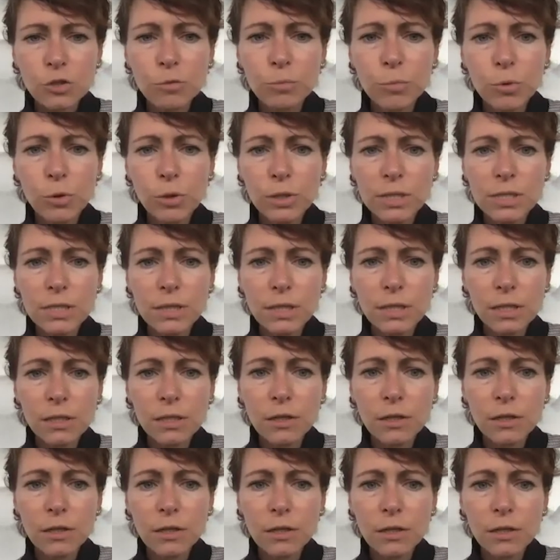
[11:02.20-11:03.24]
points in the
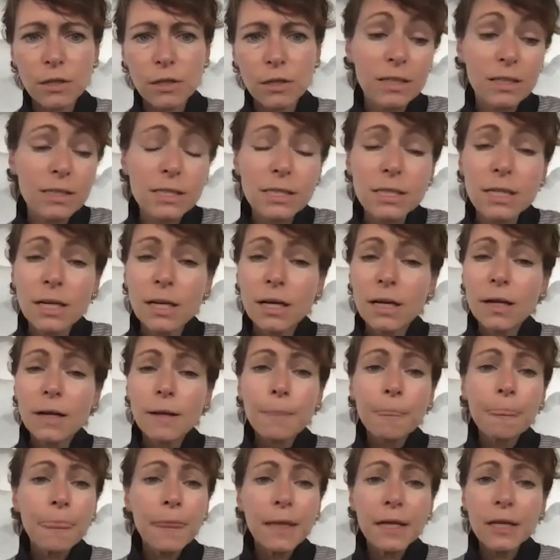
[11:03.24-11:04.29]
classroom, because
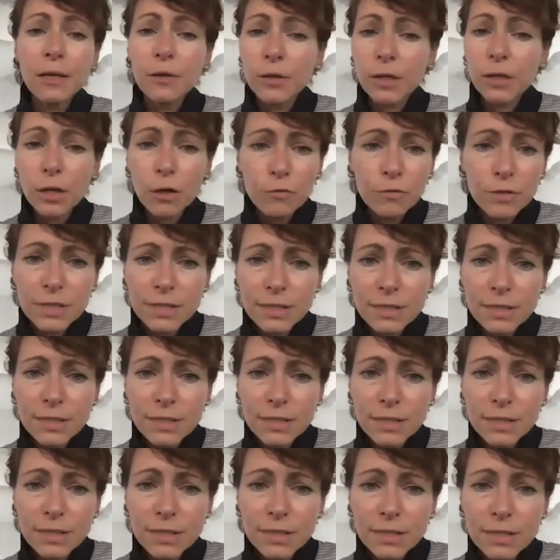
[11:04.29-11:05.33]
COVID's
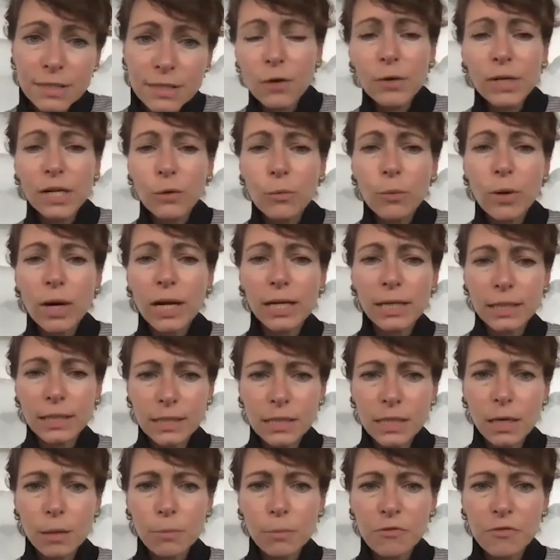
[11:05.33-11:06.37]
not going away
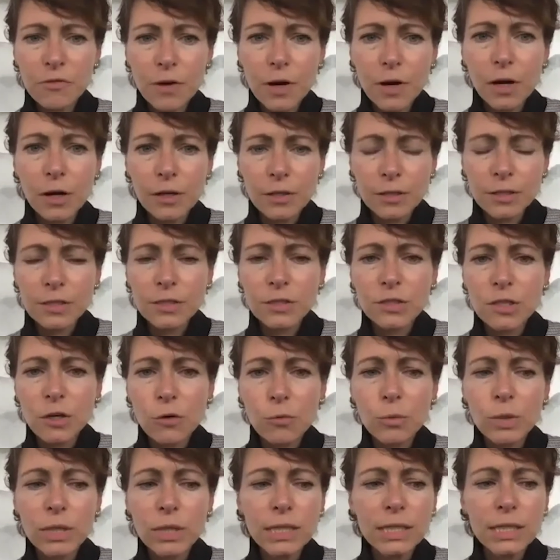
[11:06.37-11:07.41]
anytime fast. So
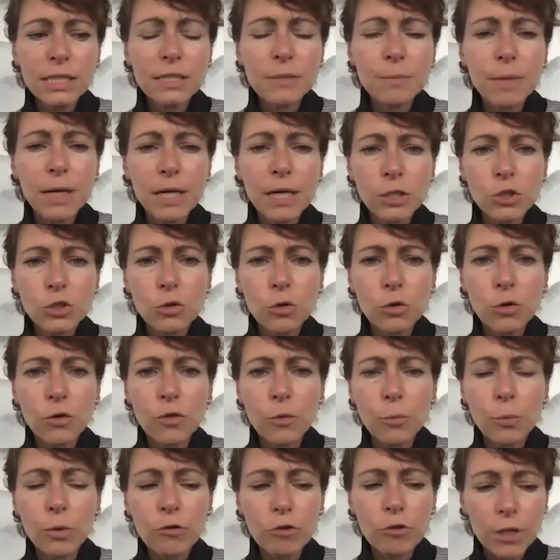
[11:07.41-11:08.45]
we need to make sure
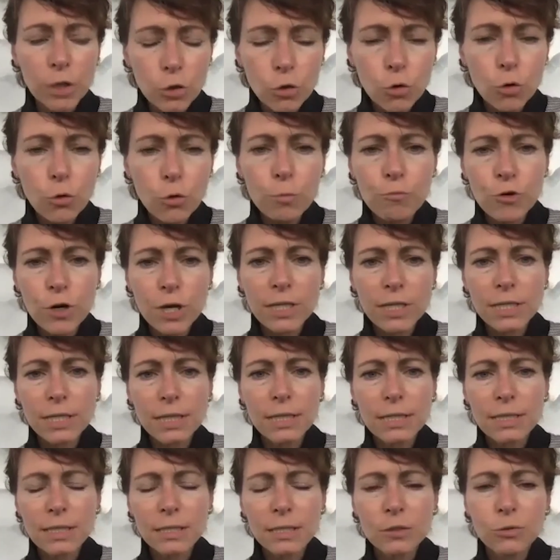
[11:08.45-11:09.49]
that we're incorporating
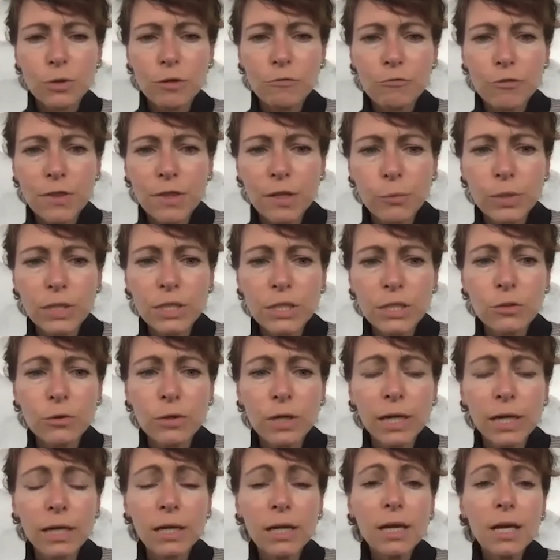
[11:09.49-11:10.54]
this into everything we're
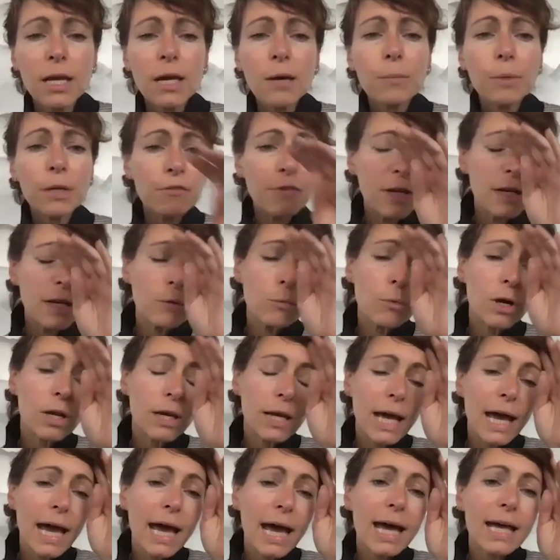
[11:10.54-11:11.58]
doing. But if anyone
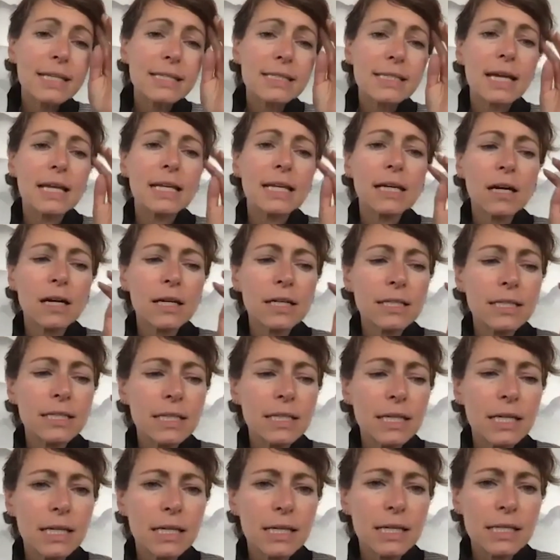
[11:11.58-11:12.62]
has any
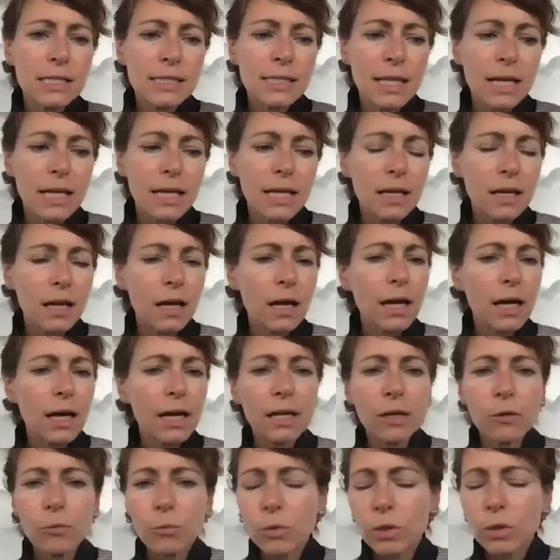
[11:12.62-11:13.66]
ideas, then
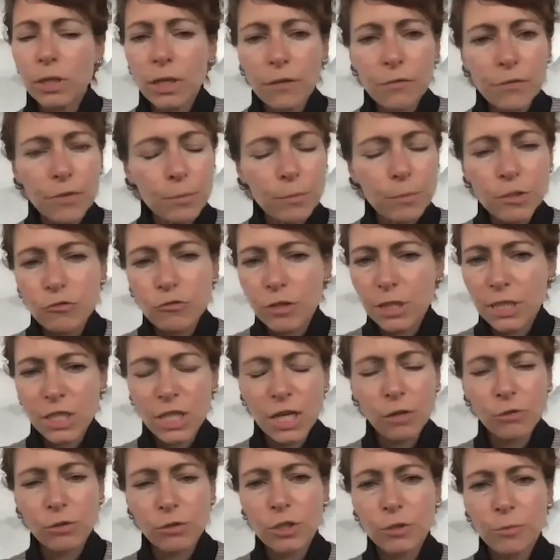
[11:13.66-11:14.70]
I would love them to reach
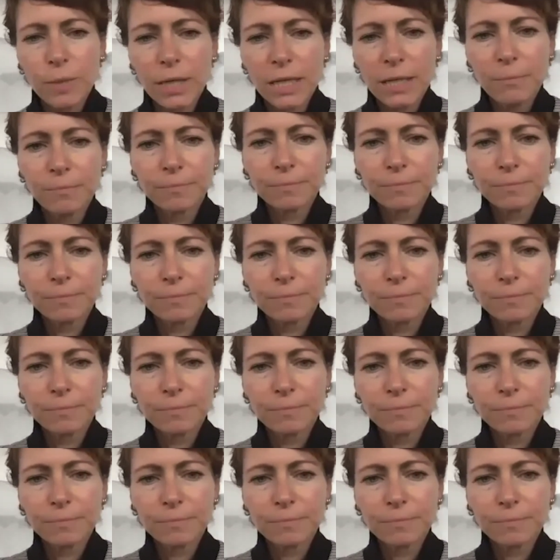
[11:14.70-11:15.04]
out to me.